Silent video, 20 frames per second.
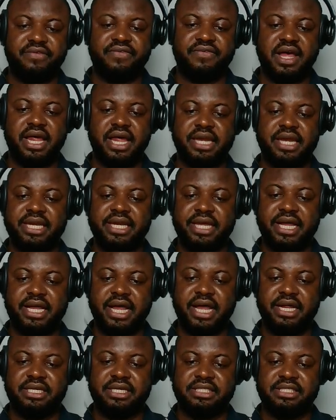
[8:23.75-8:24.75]
and they
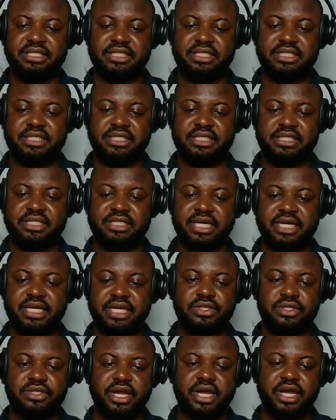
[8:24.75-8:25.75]
can send out.
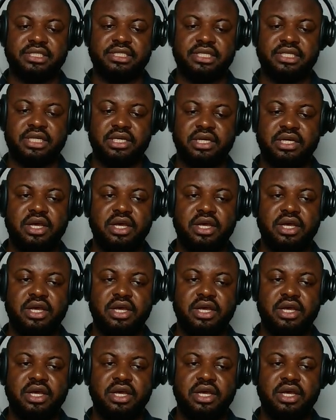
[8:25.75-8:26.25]
You can see.